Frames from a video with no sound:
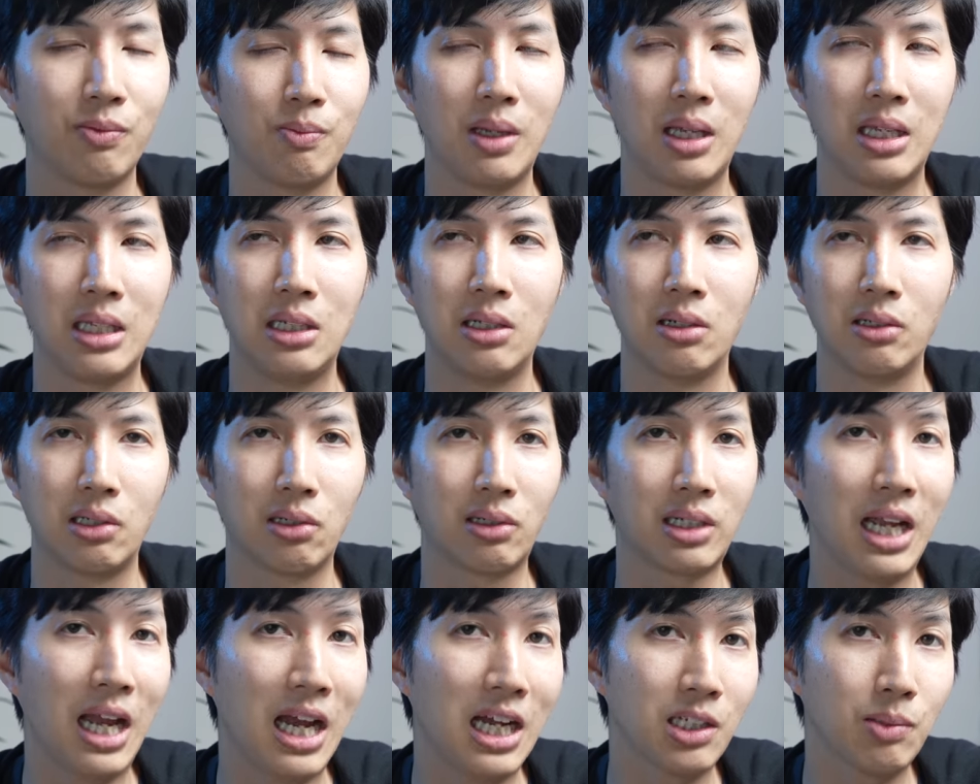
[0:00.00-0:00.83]
You know, your
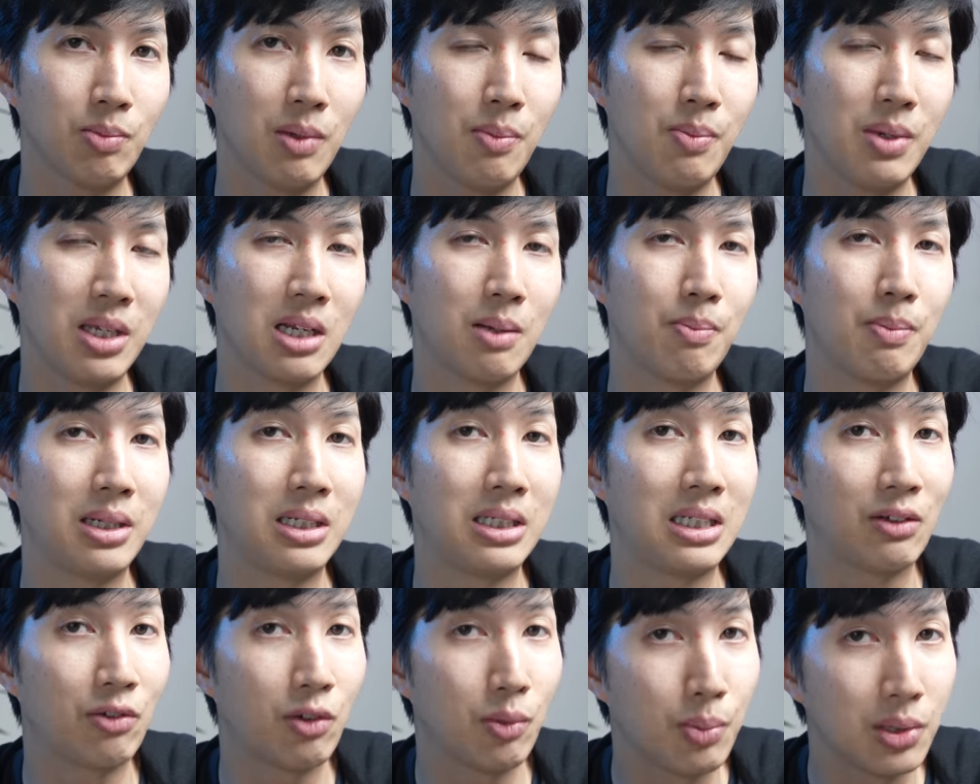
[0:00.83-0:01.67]
cash may be in a bit
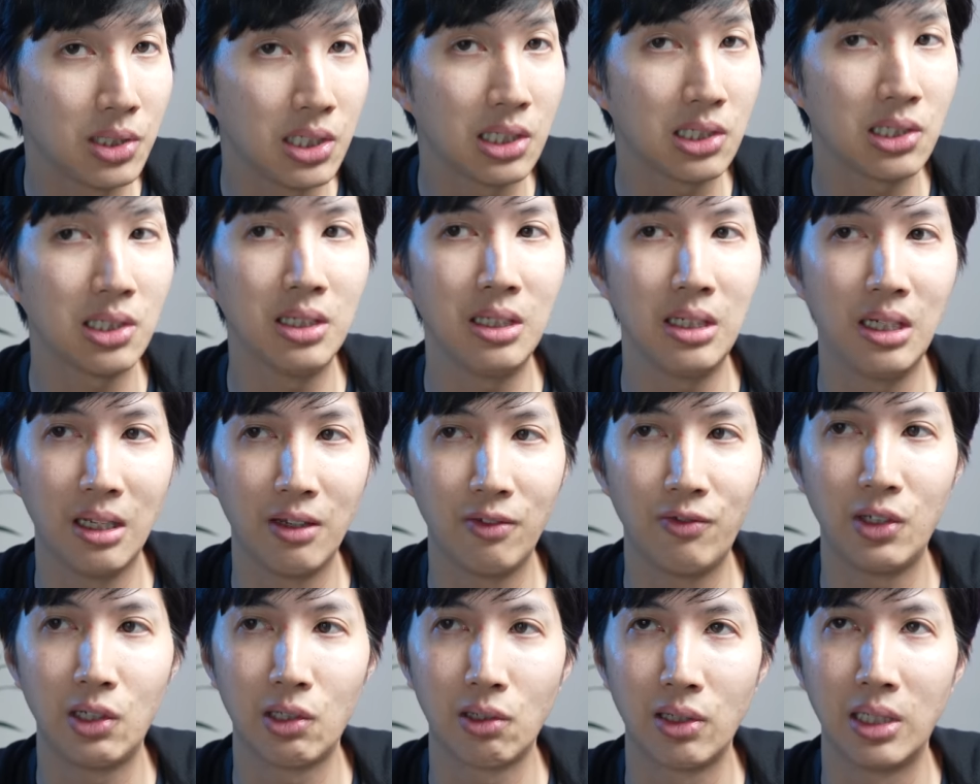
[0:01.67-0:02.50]
different position
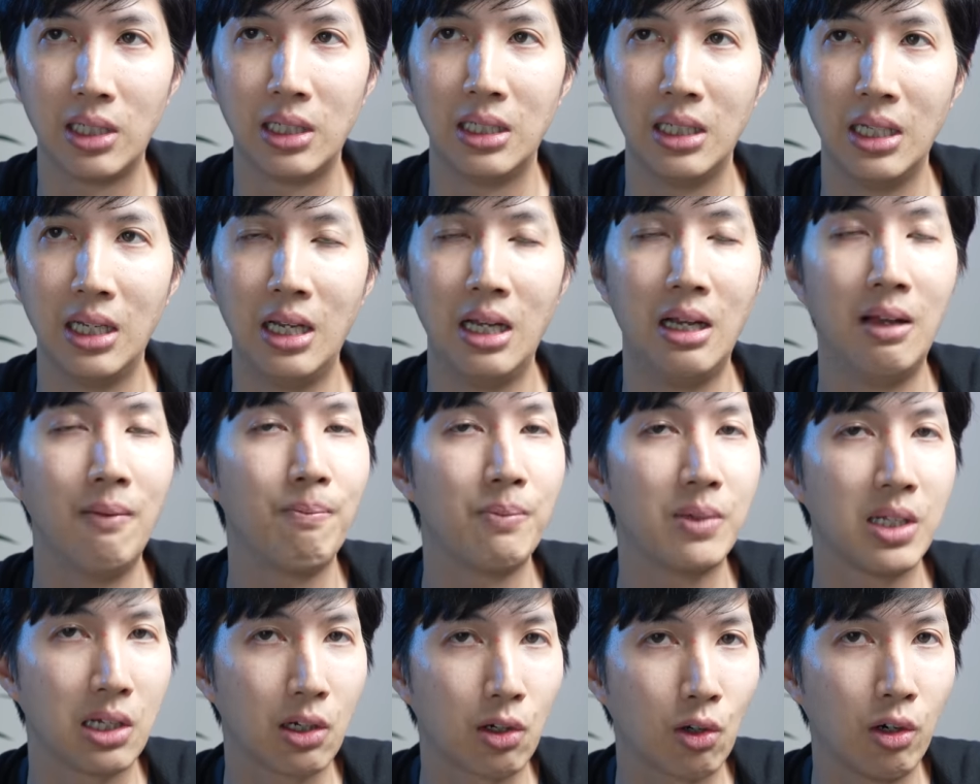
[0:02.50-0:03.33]
if you're in,
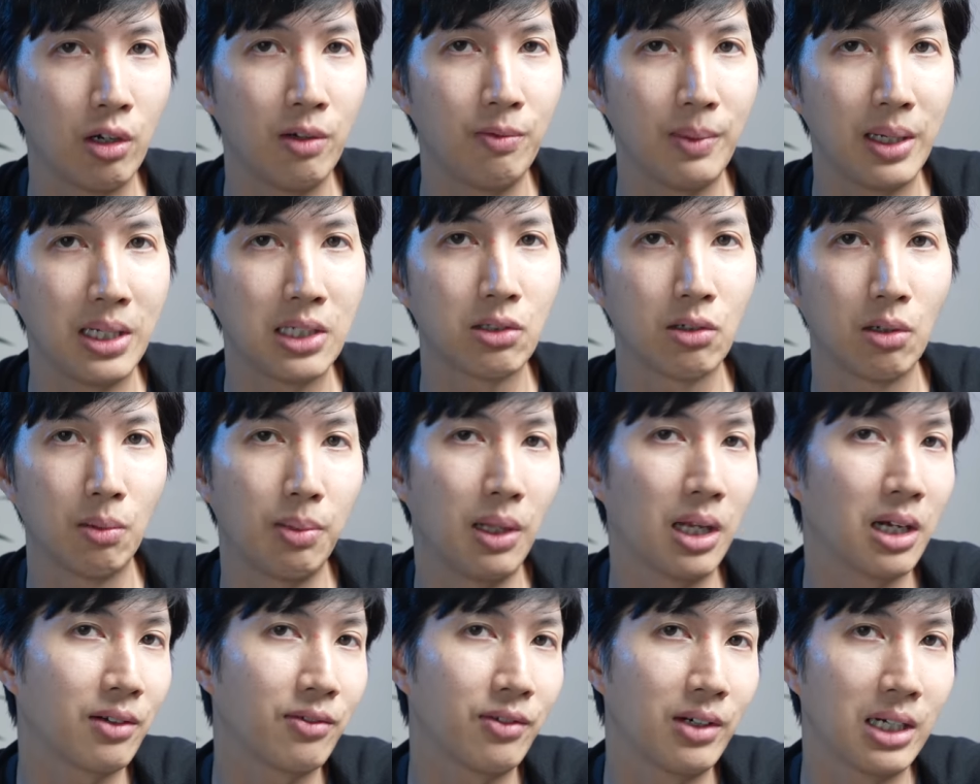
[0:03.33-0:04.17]
say, Coinbase or a
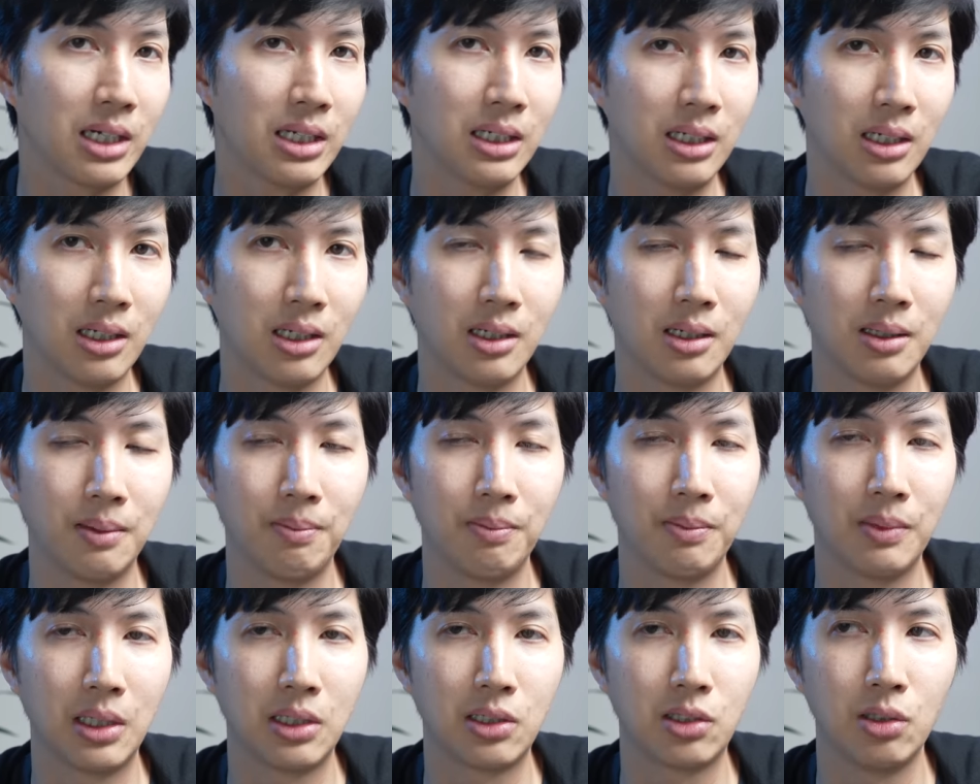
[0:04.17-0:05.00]

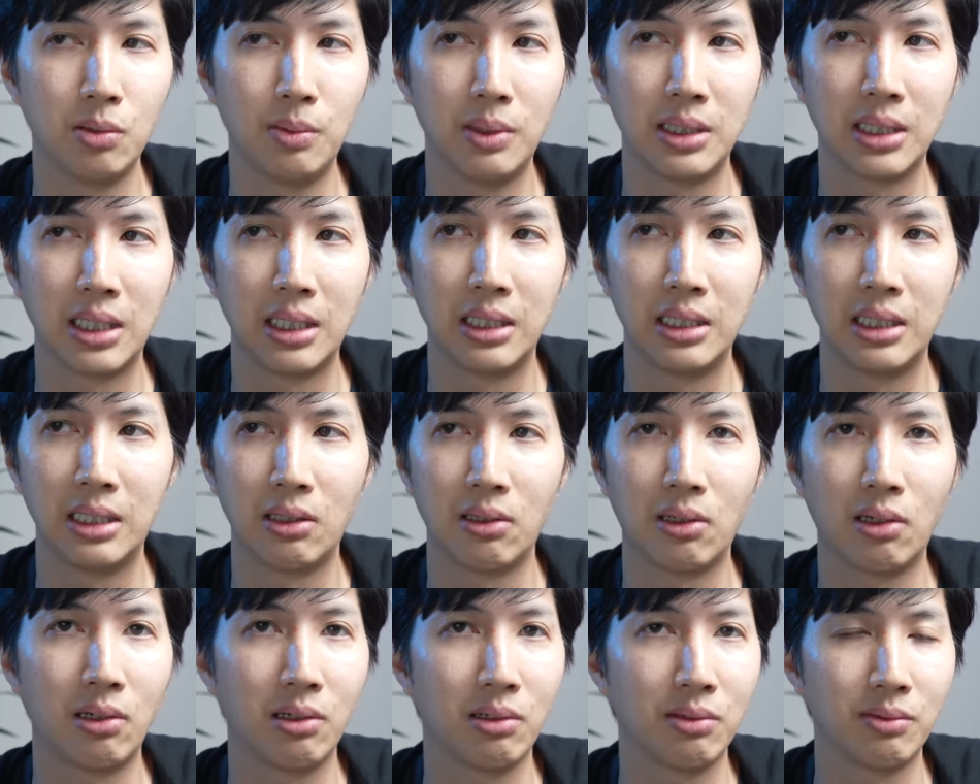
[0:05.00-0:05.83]
BlockFi, assuming that
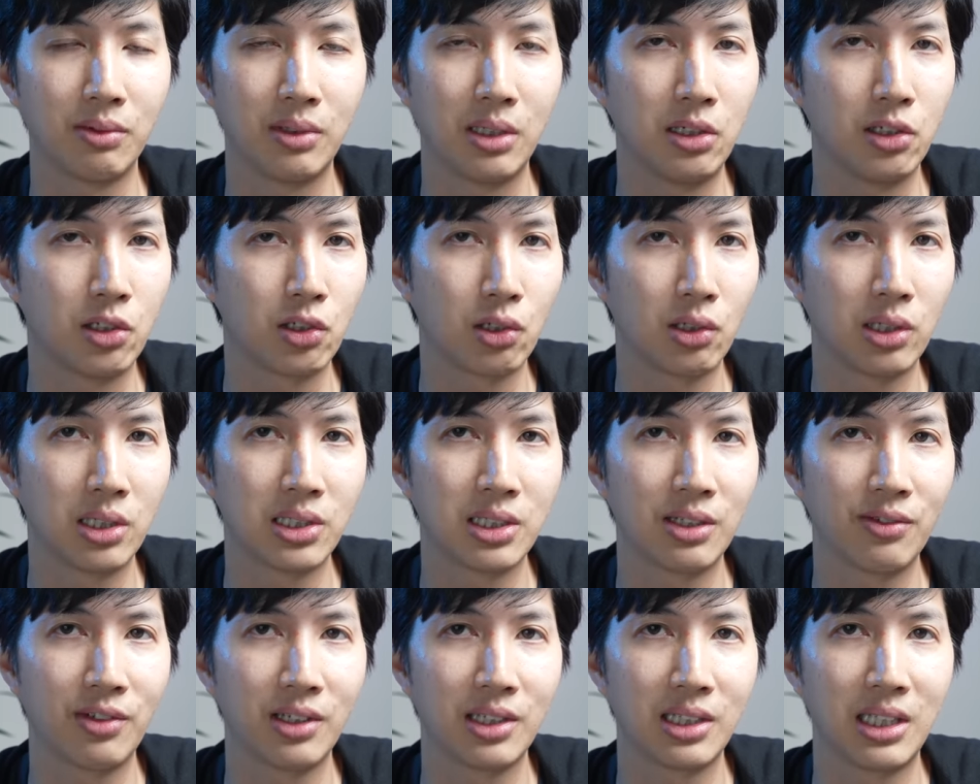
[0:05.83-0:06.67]
they're all insured and
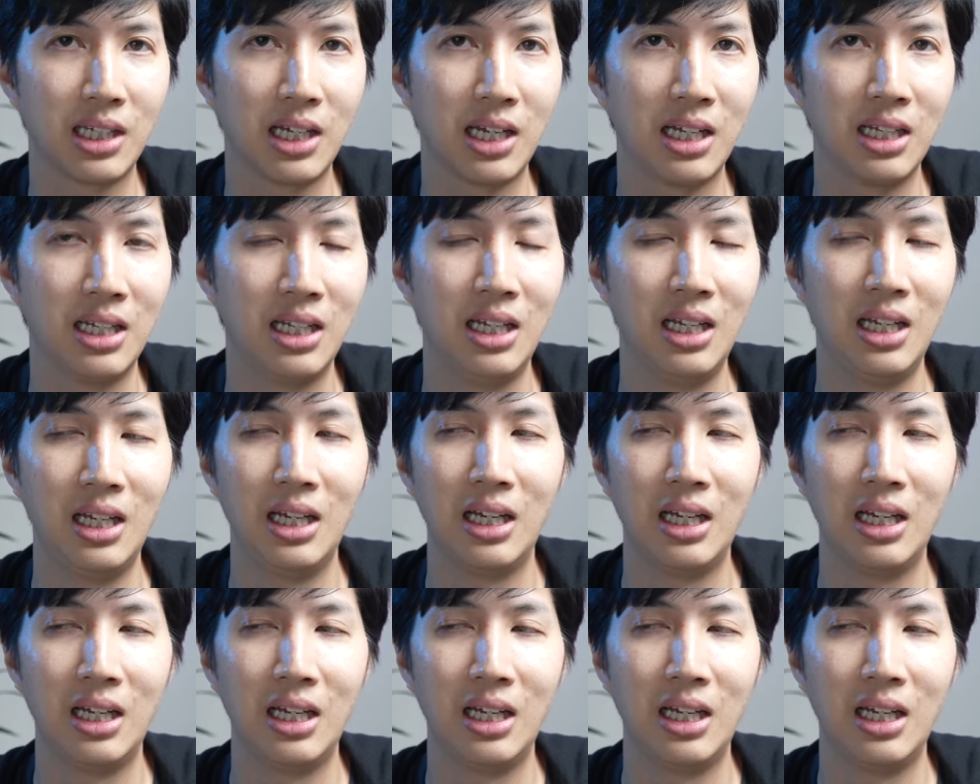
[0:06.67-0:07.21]
stuff like that.